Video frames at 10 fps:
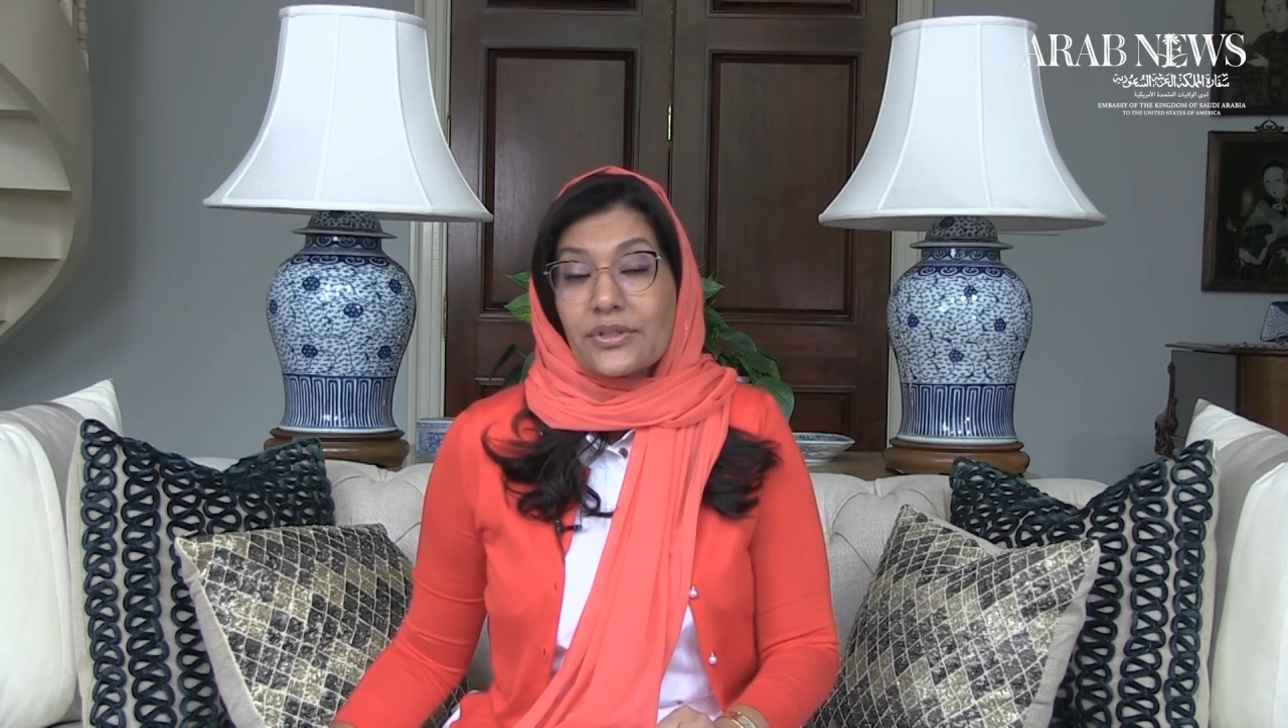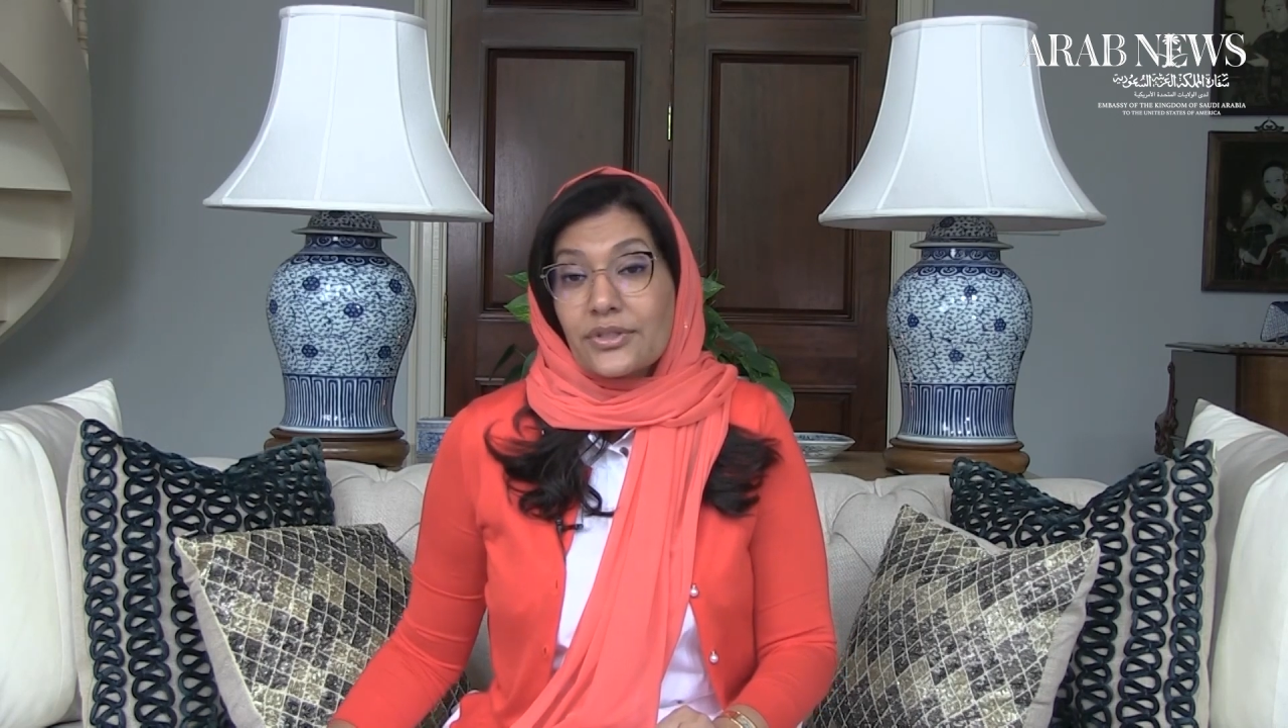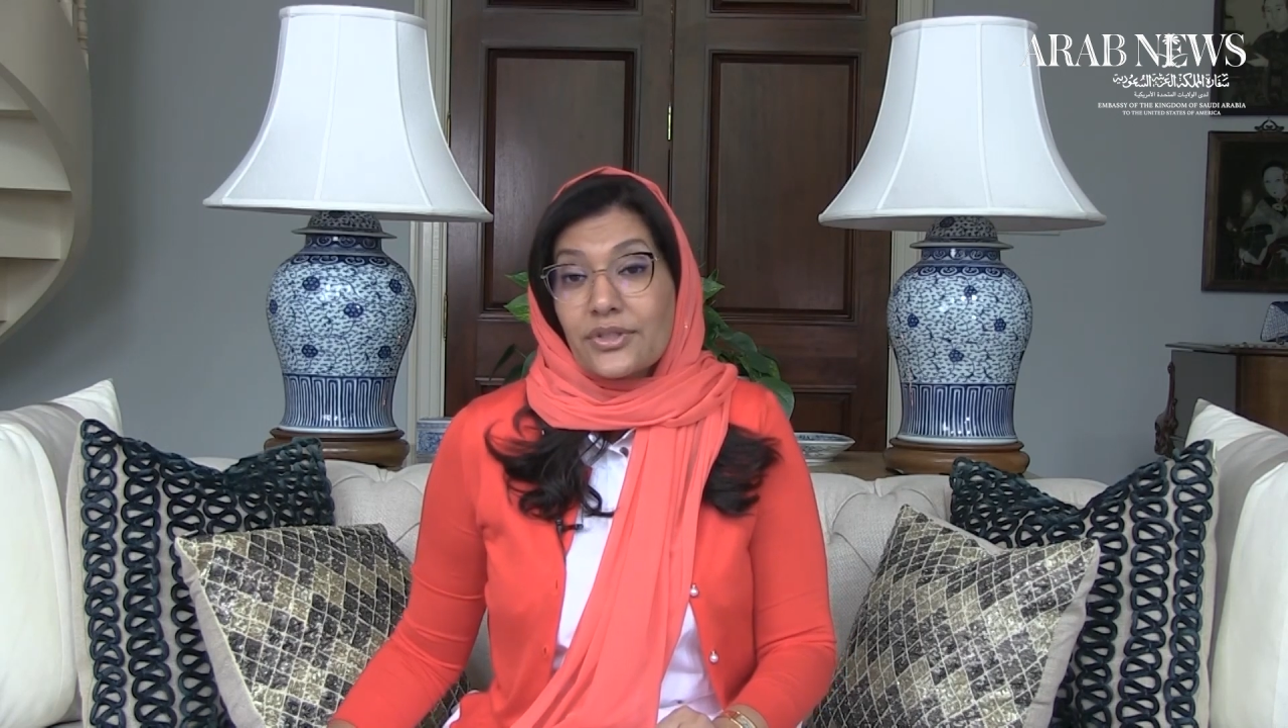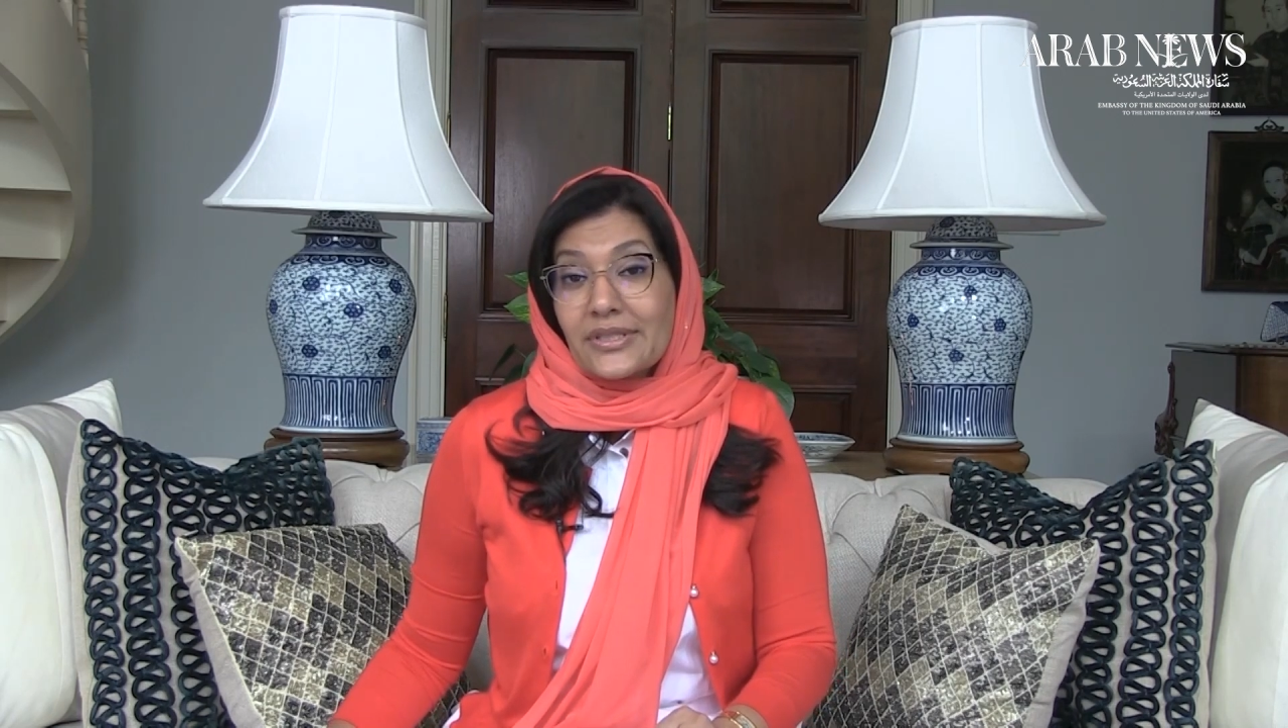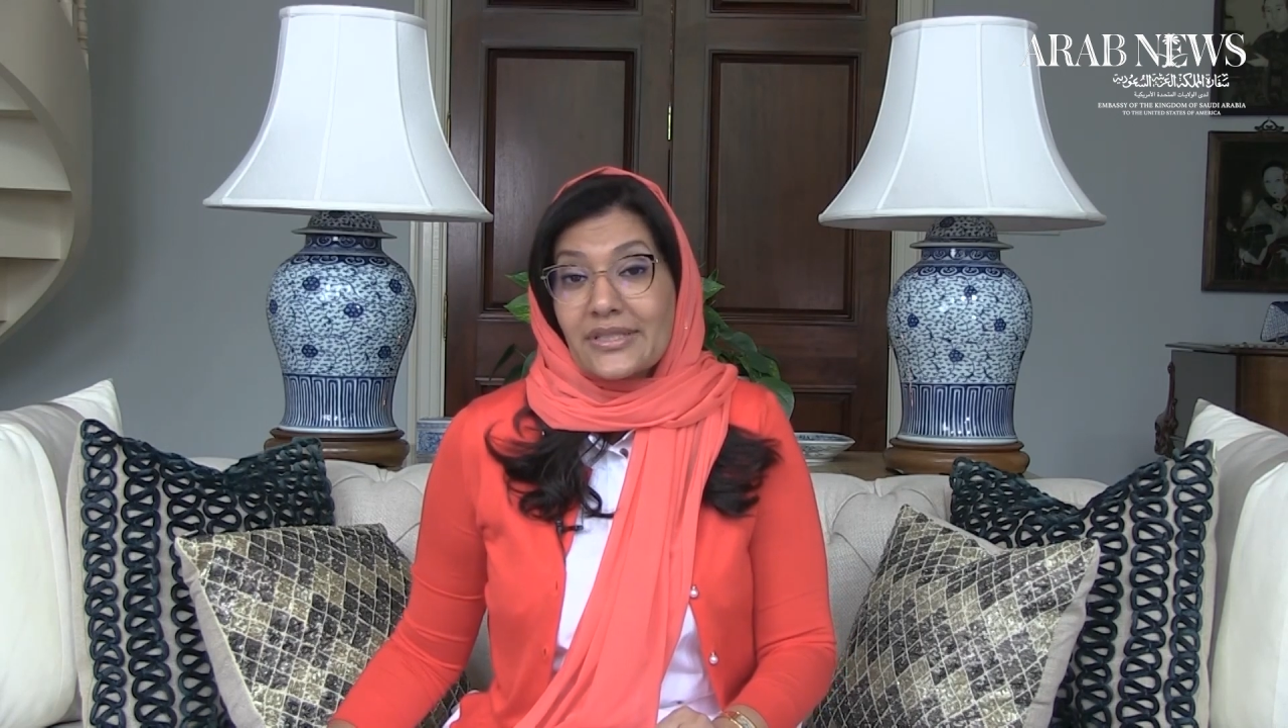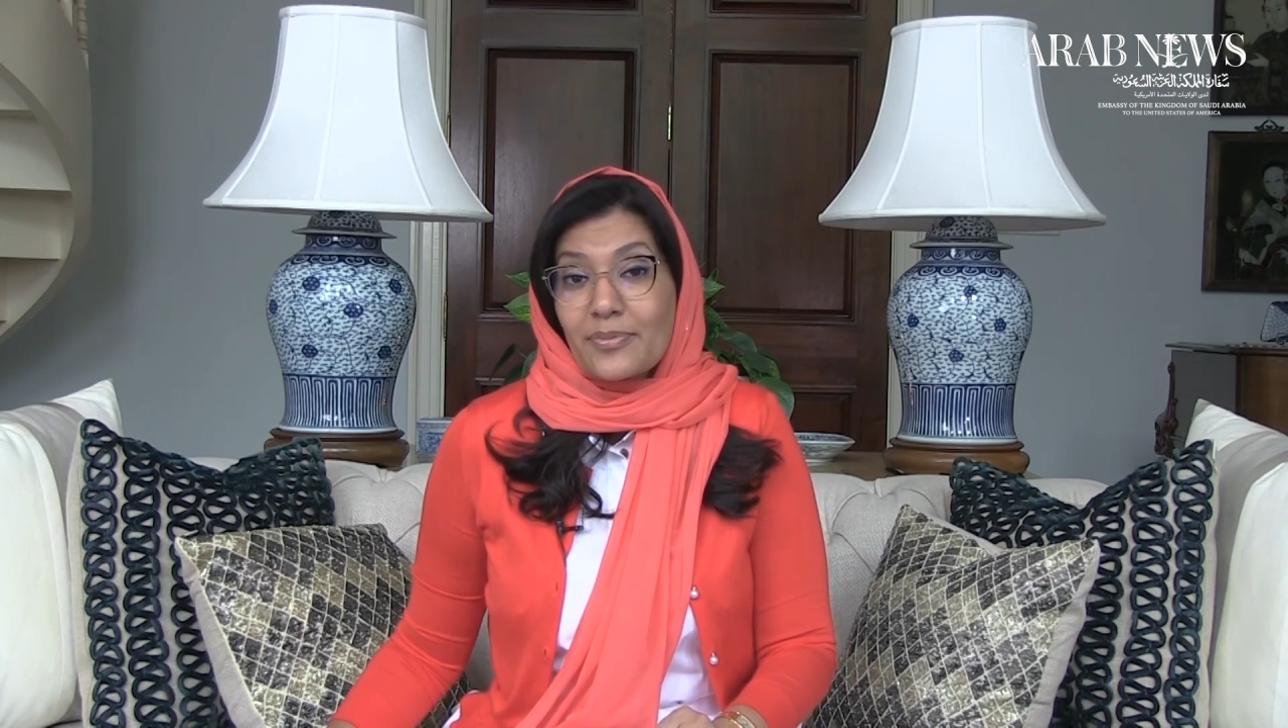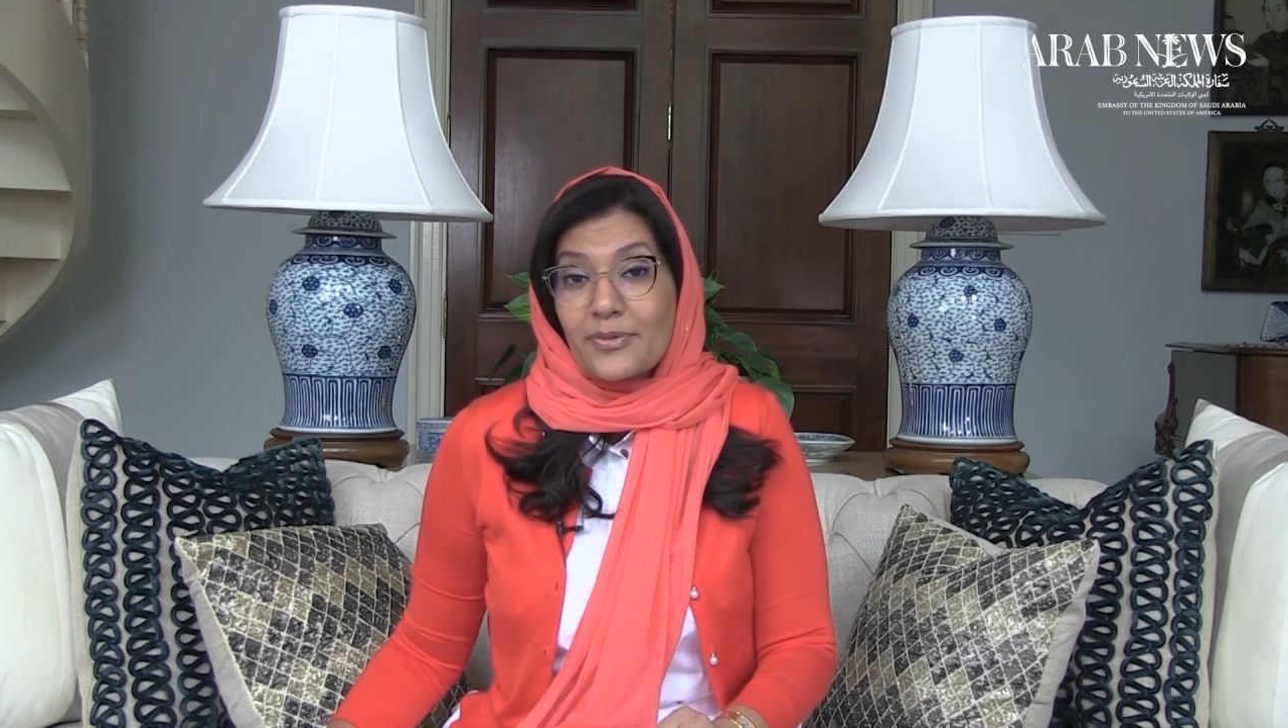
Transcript: took steps